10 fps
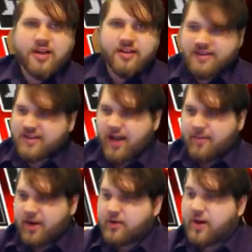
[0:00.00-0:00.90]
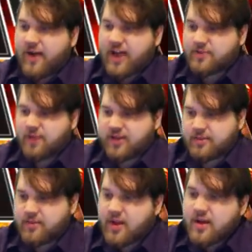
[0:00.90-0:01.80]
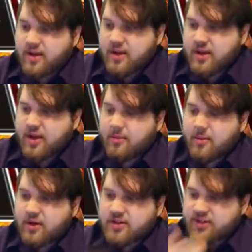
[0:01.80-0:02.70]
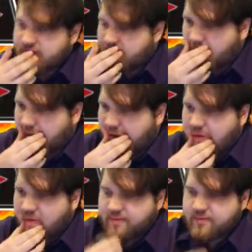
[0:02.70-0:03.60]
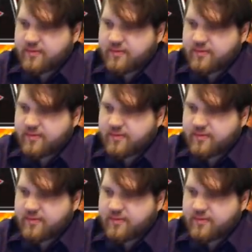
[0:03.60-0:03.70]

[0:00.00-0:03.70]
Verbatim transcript: lucky this time, but I do have Ash Blossom. Emergency Call.